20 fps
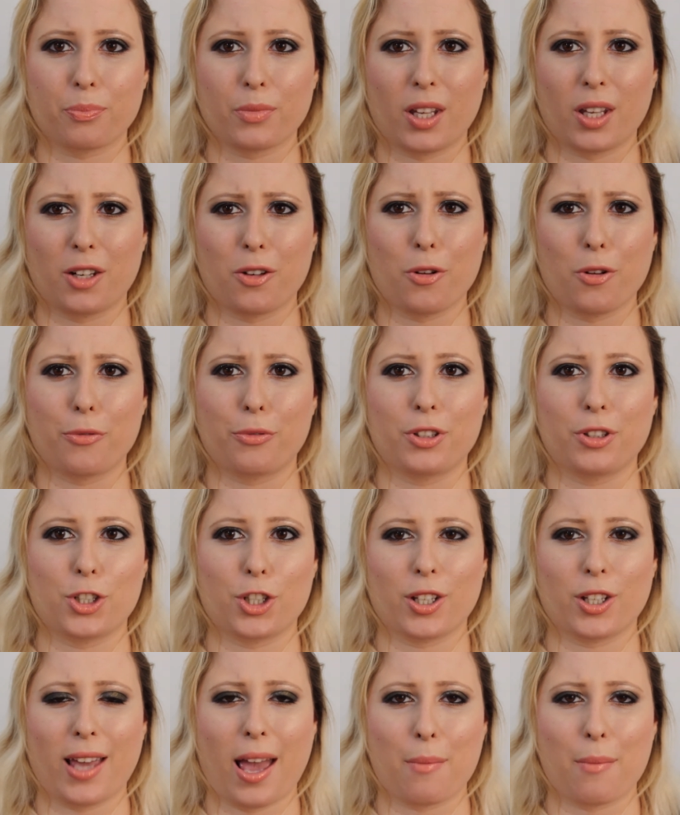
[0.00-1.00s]
don't know if the
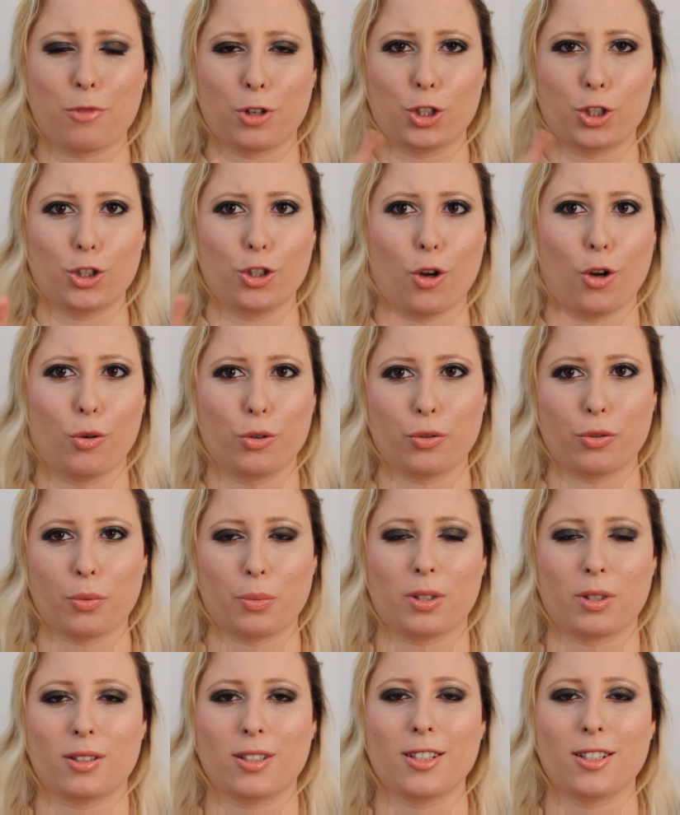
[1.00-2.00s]
camera shows
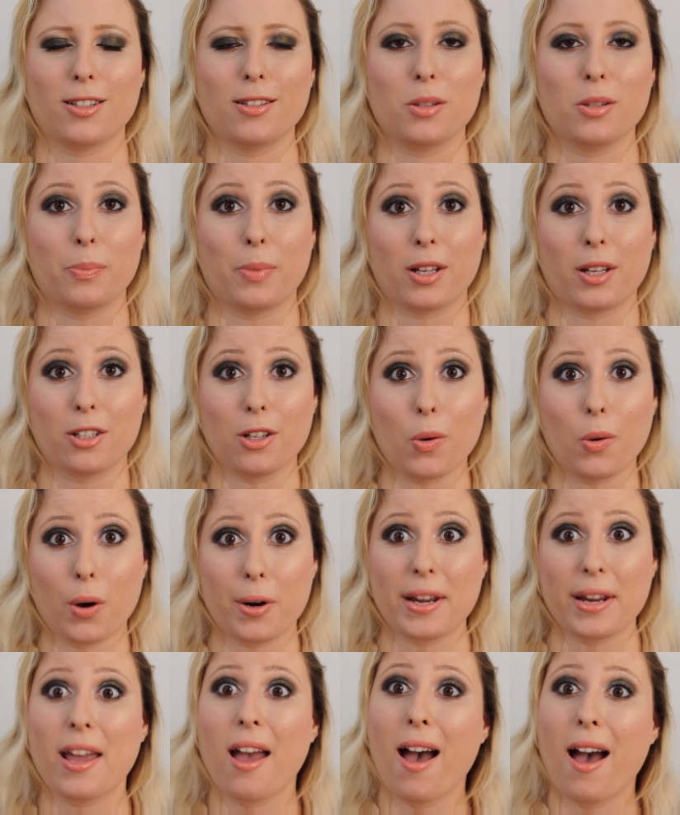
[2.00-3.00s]
from this distance, but don't
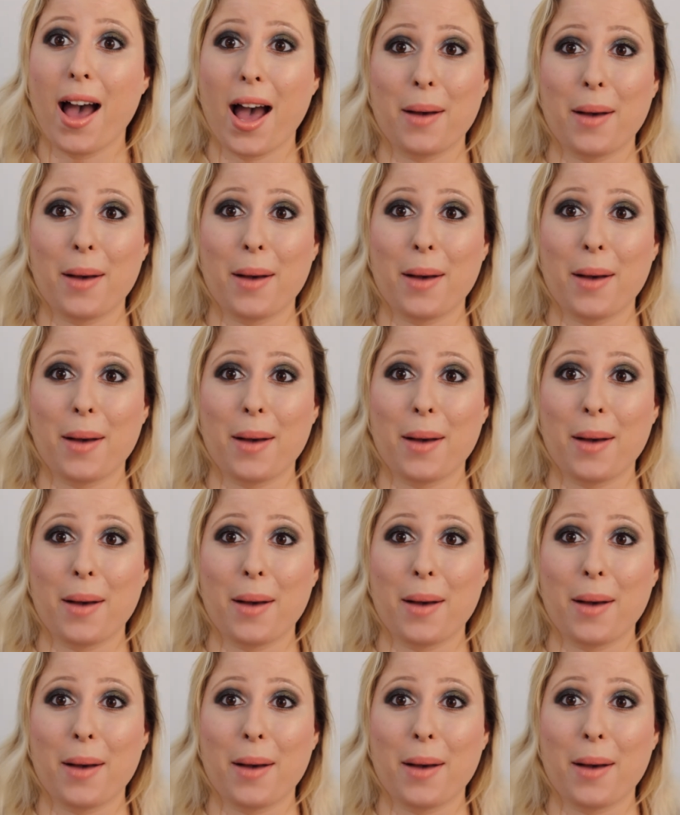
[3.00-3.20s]
worry,